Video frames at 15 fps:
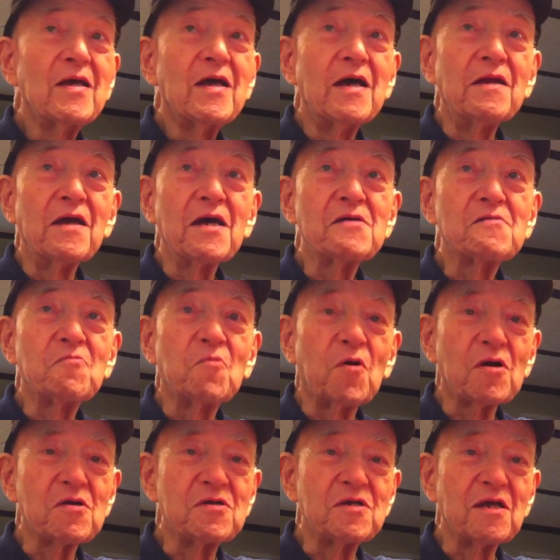Nice
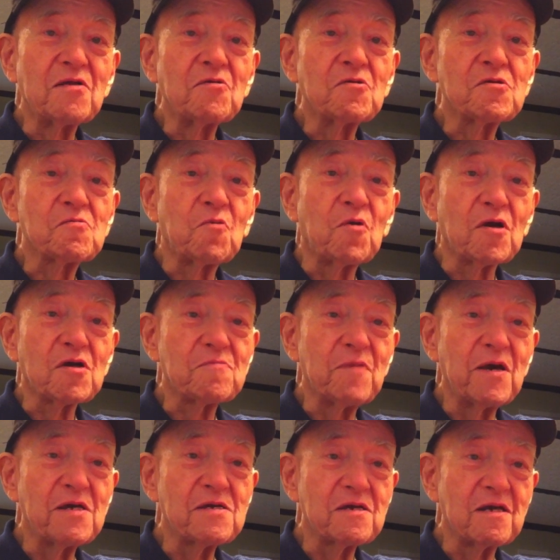deluxe wash
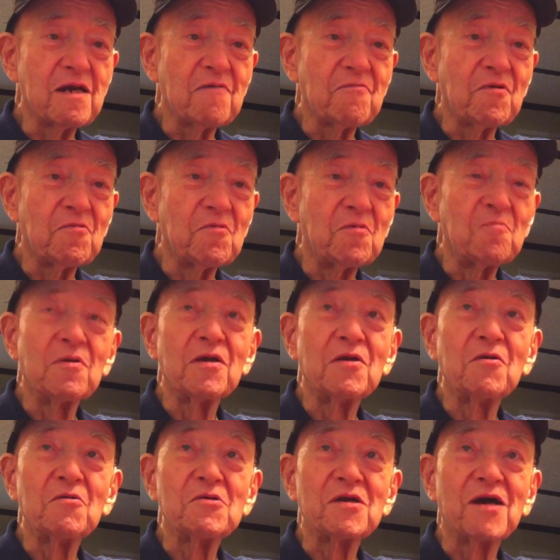basin in every room, but
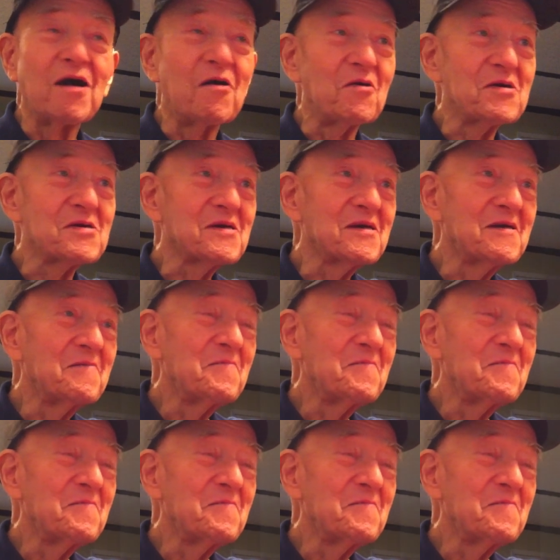no showers.